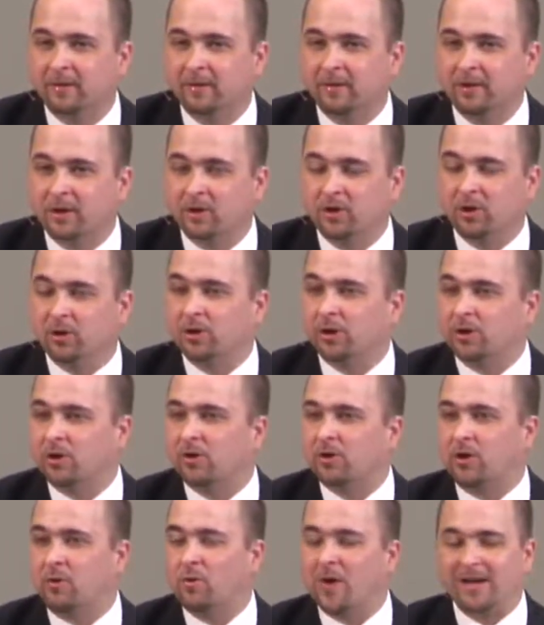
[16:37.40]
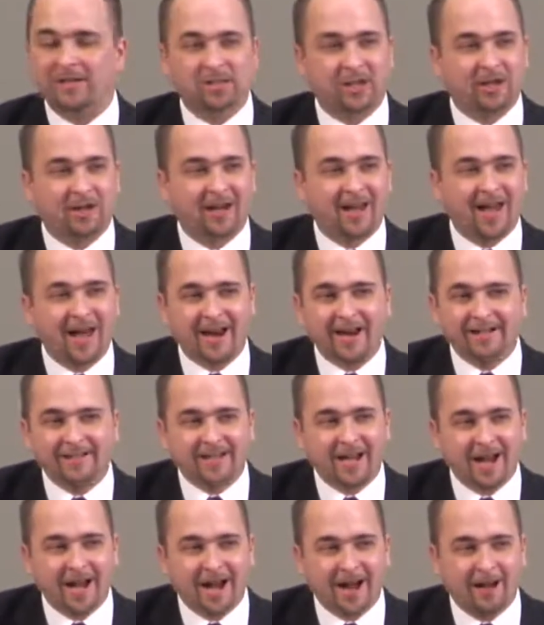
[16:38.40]
You know, you're, you're going to waste a lot of
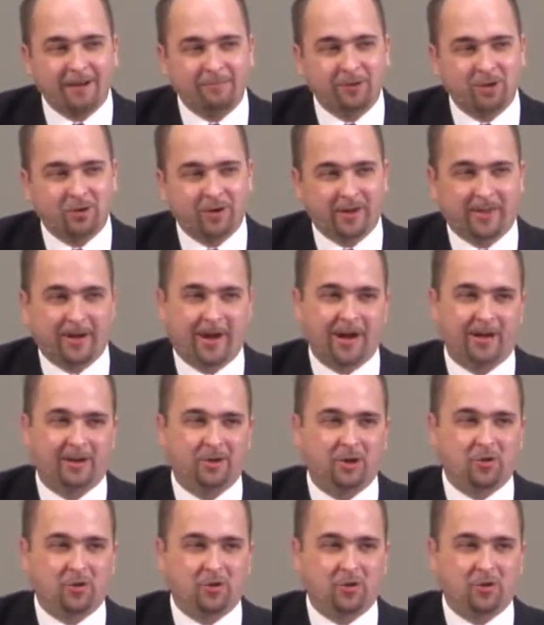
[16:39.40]
time doing that.